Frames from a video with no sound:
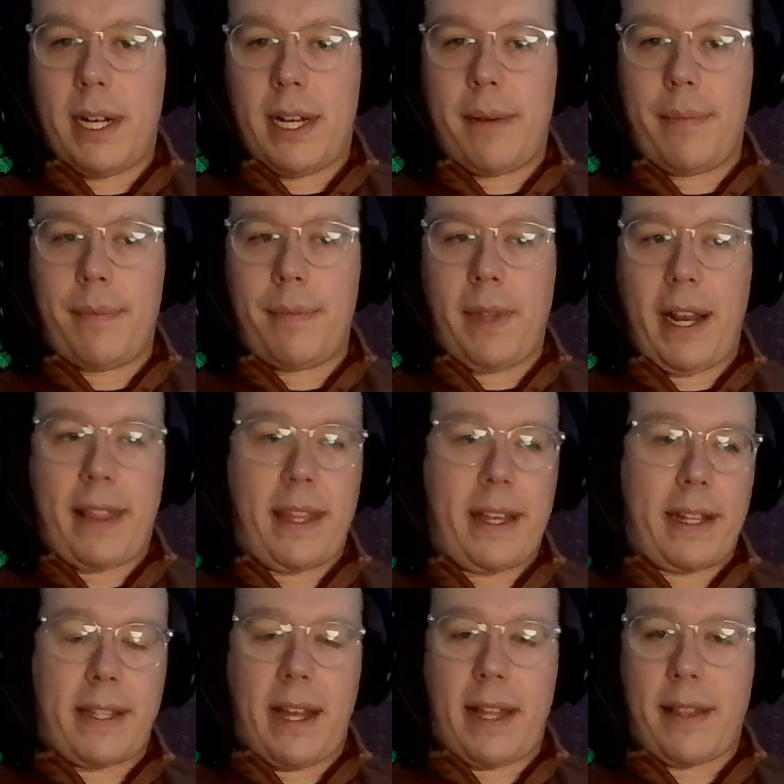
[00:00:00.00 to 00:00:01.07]
and I
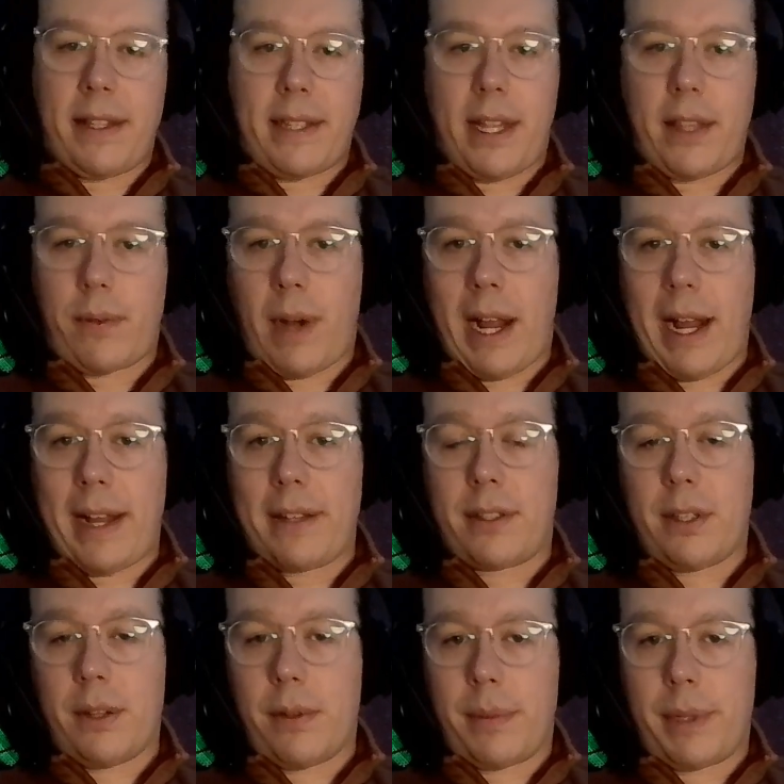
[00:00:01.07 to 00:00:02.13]
think it's on the
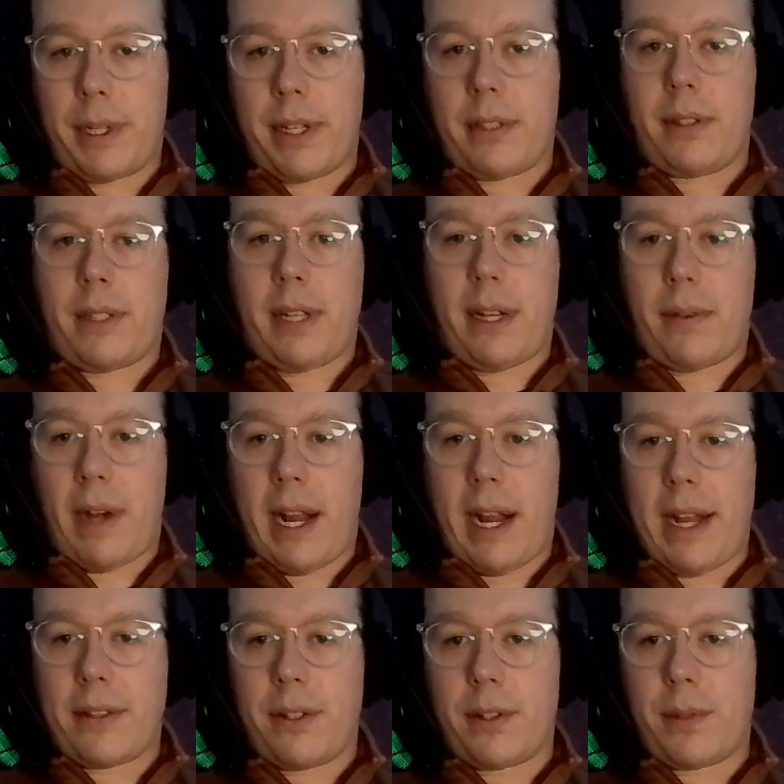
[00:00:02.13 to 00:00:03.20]
rise. So that because it's on a
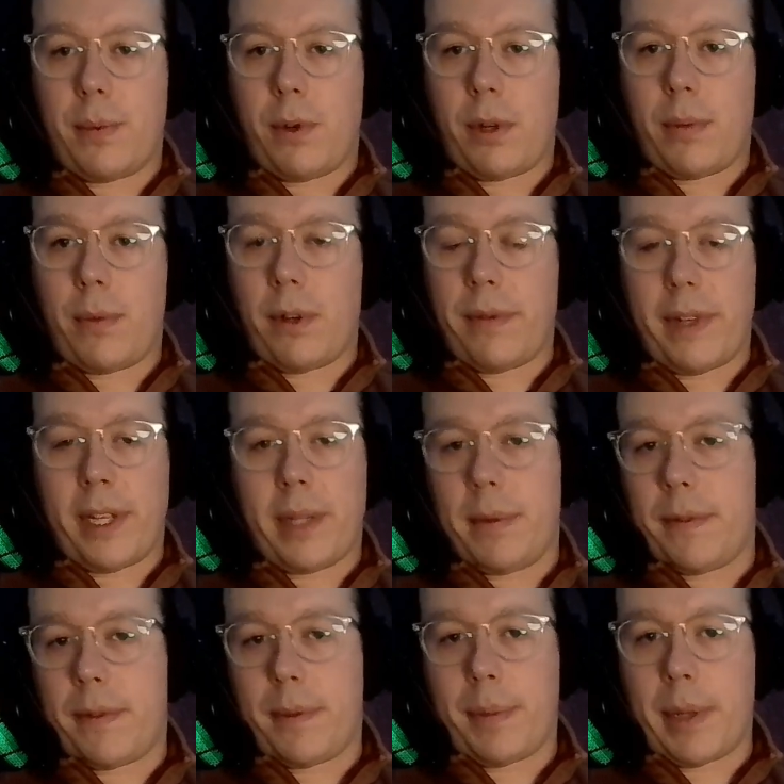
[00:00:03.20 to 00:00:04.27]
rise, there's more and more
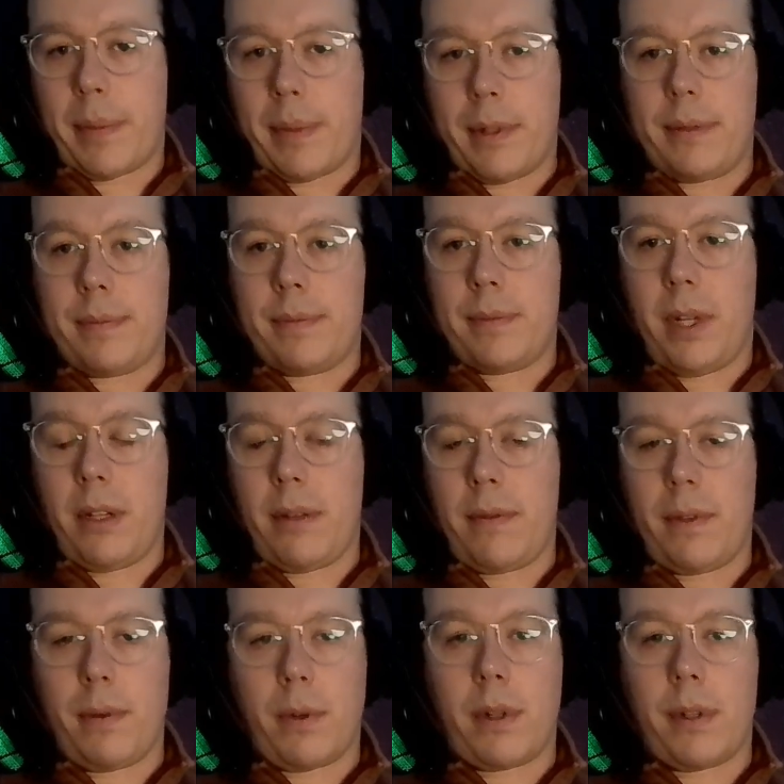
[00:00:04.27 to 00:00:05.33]
available for people all
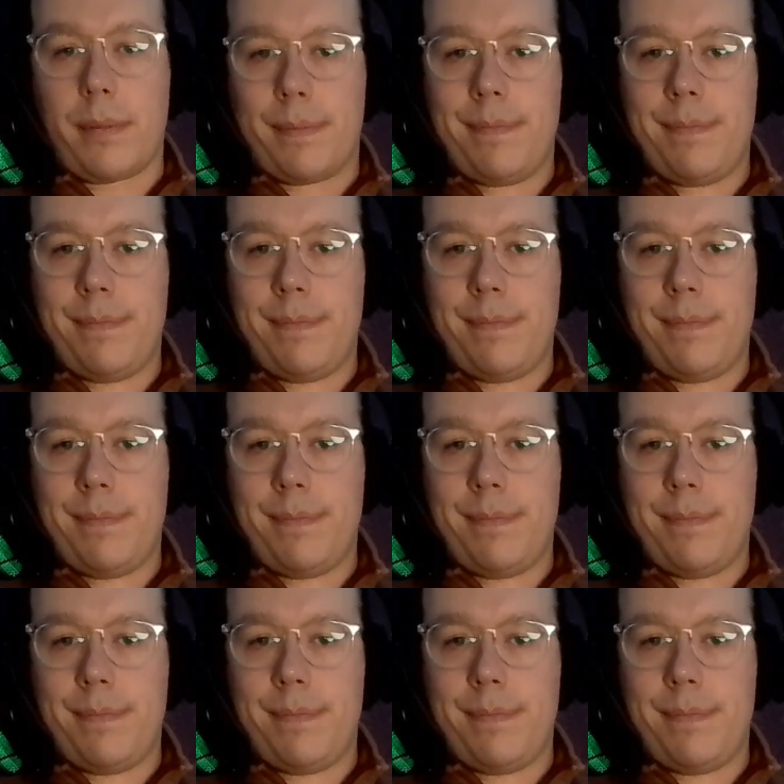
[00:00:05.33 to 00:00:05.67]
over the world.